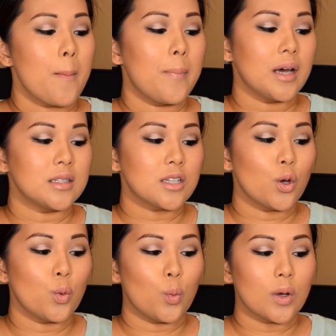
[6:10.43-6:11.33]
but
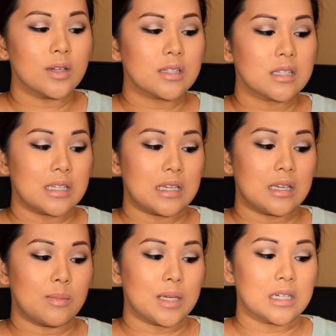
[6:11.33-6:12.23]
we'll
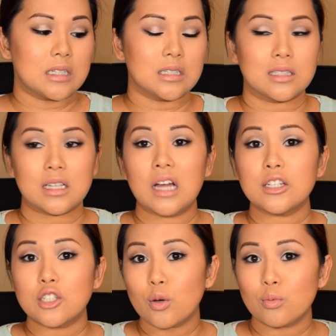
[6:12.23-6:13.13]
see because I
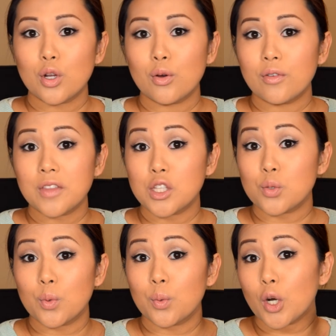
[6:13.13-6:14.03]
don't know if
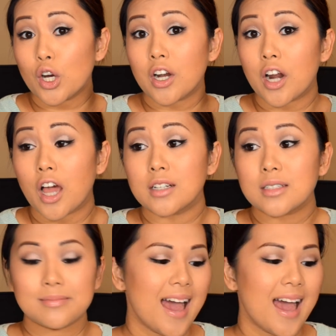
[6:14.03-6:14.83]
this will work or not.